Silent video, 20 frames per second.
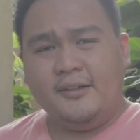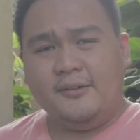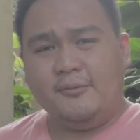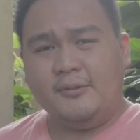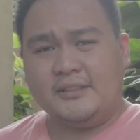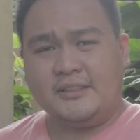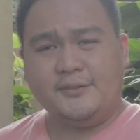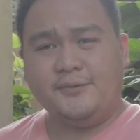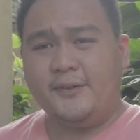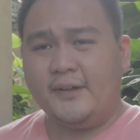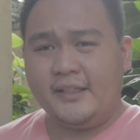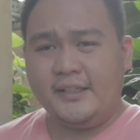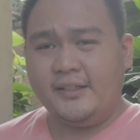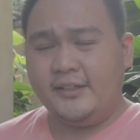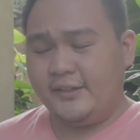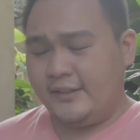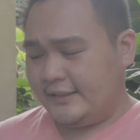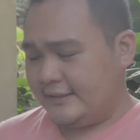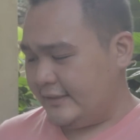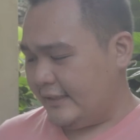what's funny
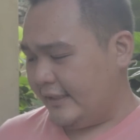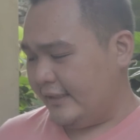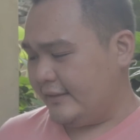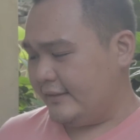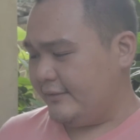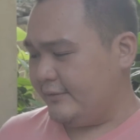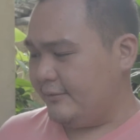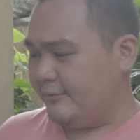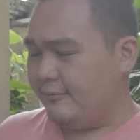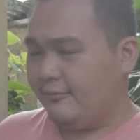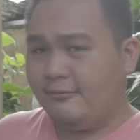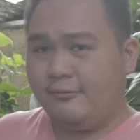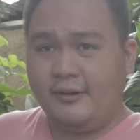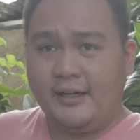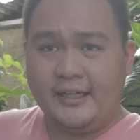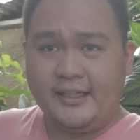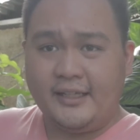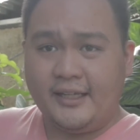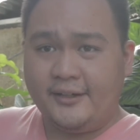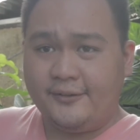here is that
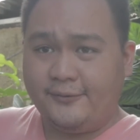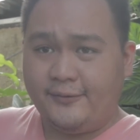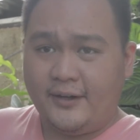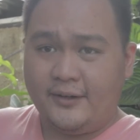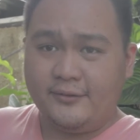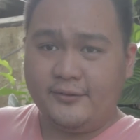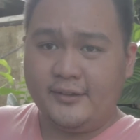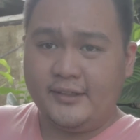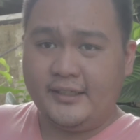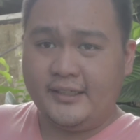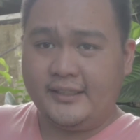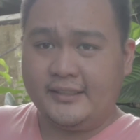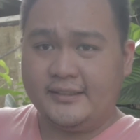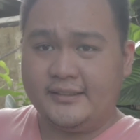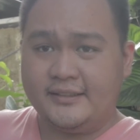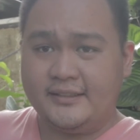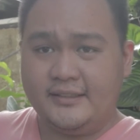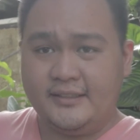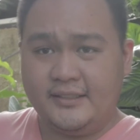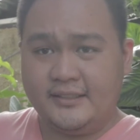while I found
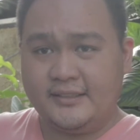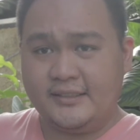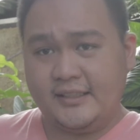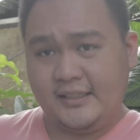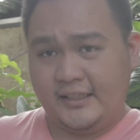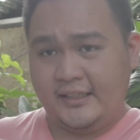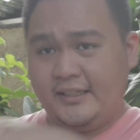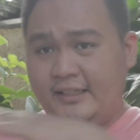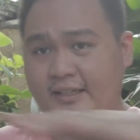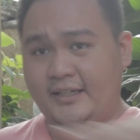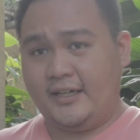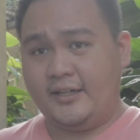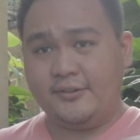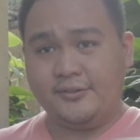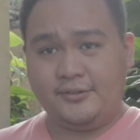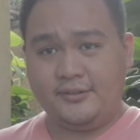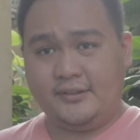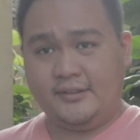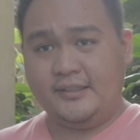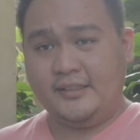this just cleaning
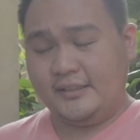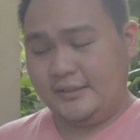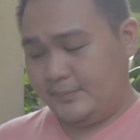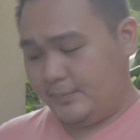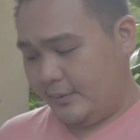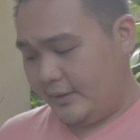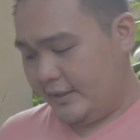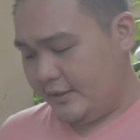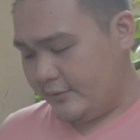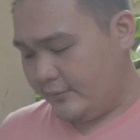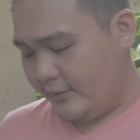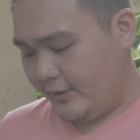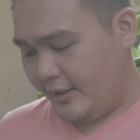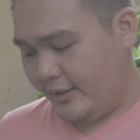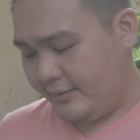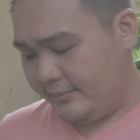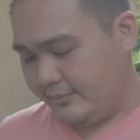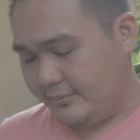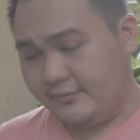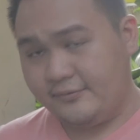out this place where
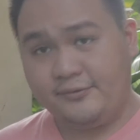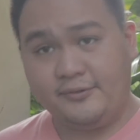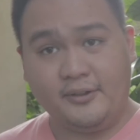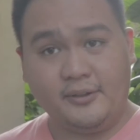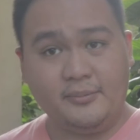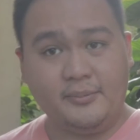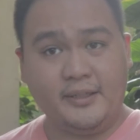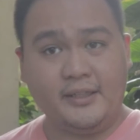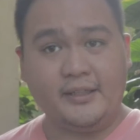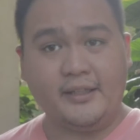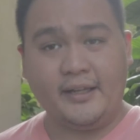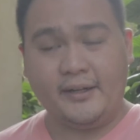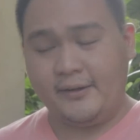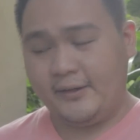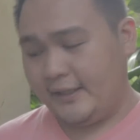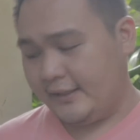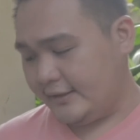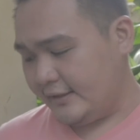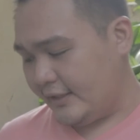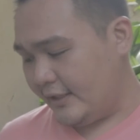I'm filming
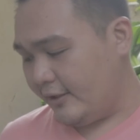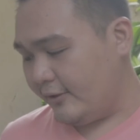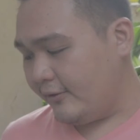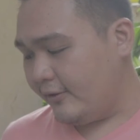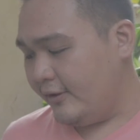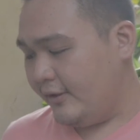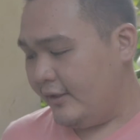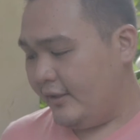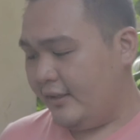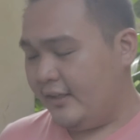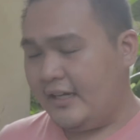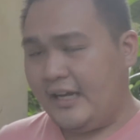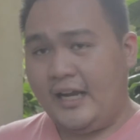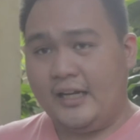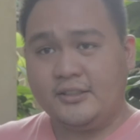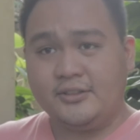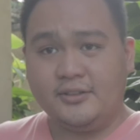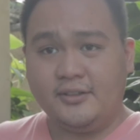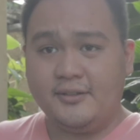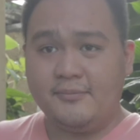right now, I
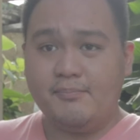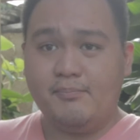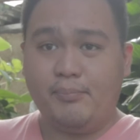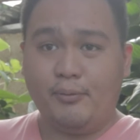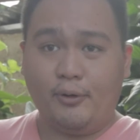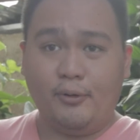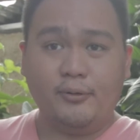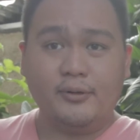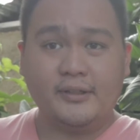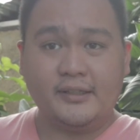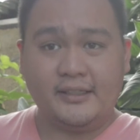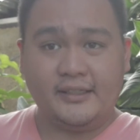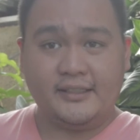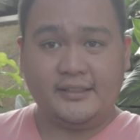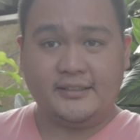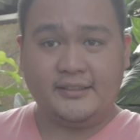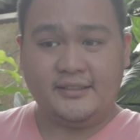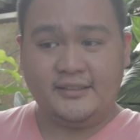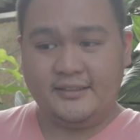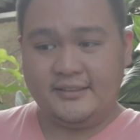actually broke
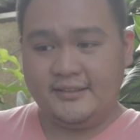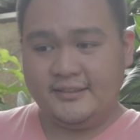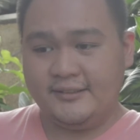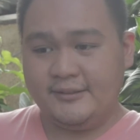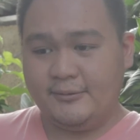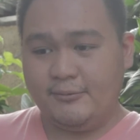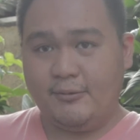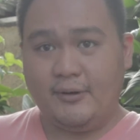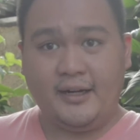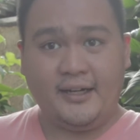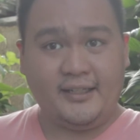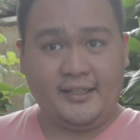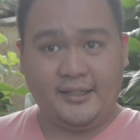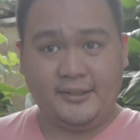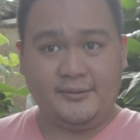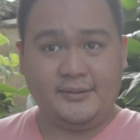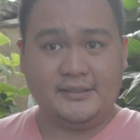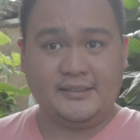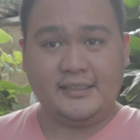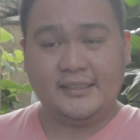this while
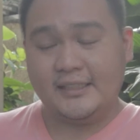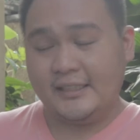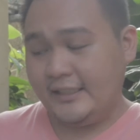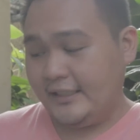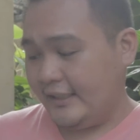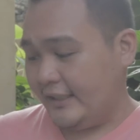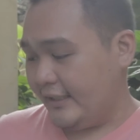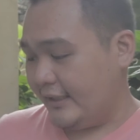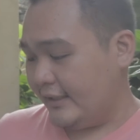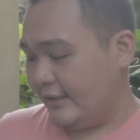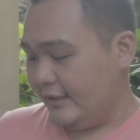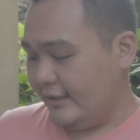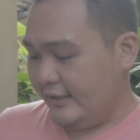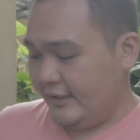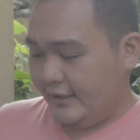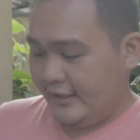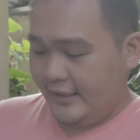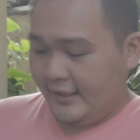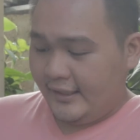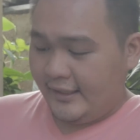I was cleaning.
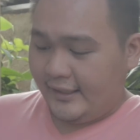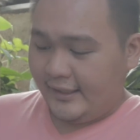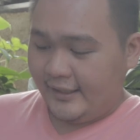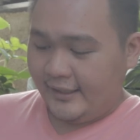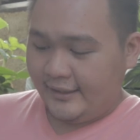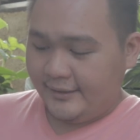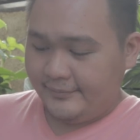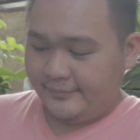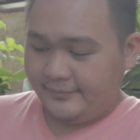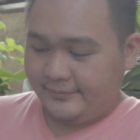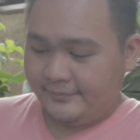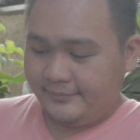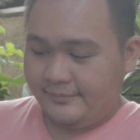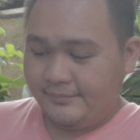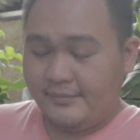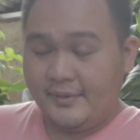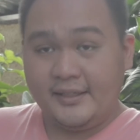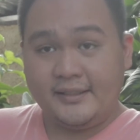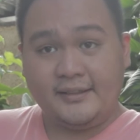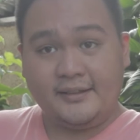
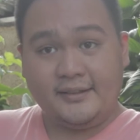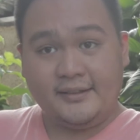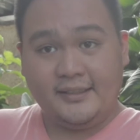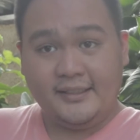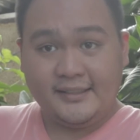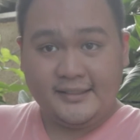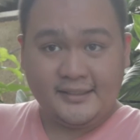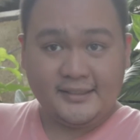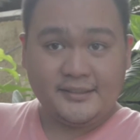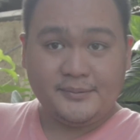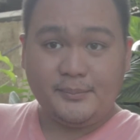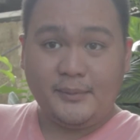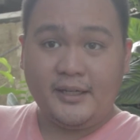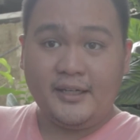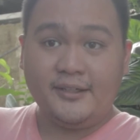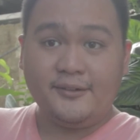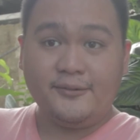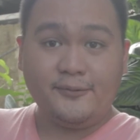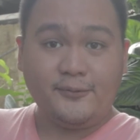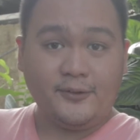But this is
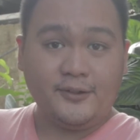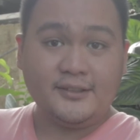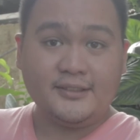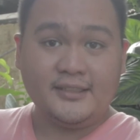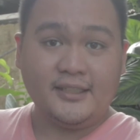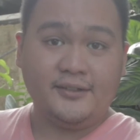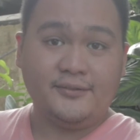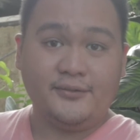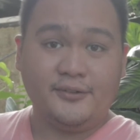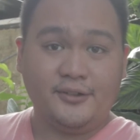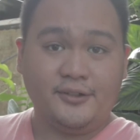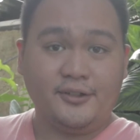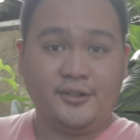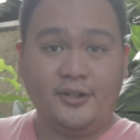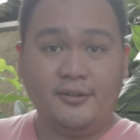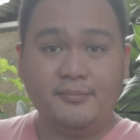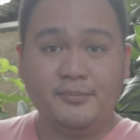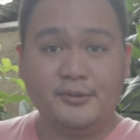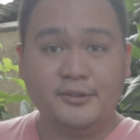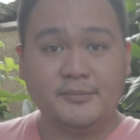my first ever
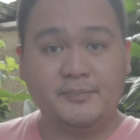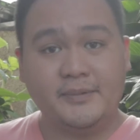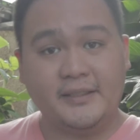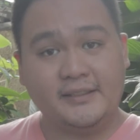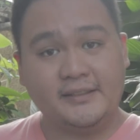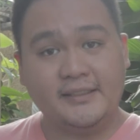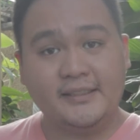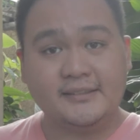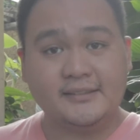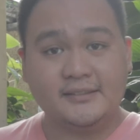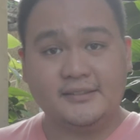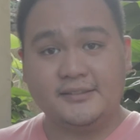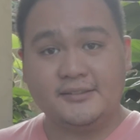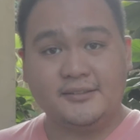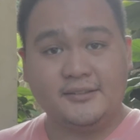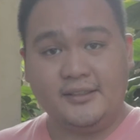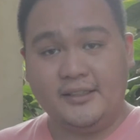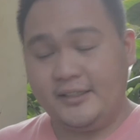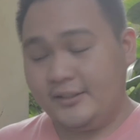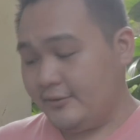compost pit.
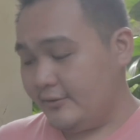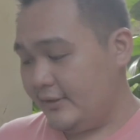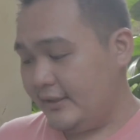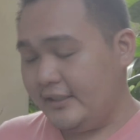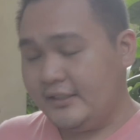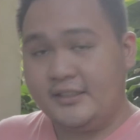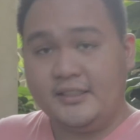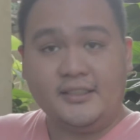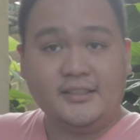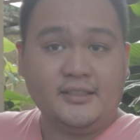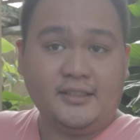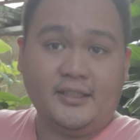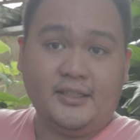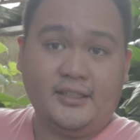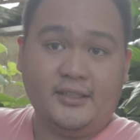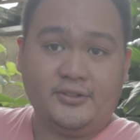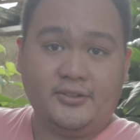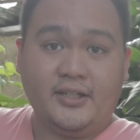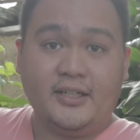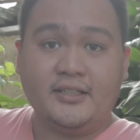It's literally just
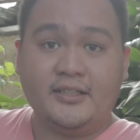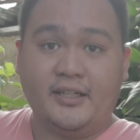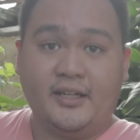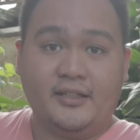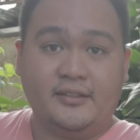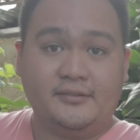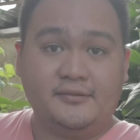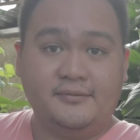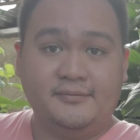a trash can.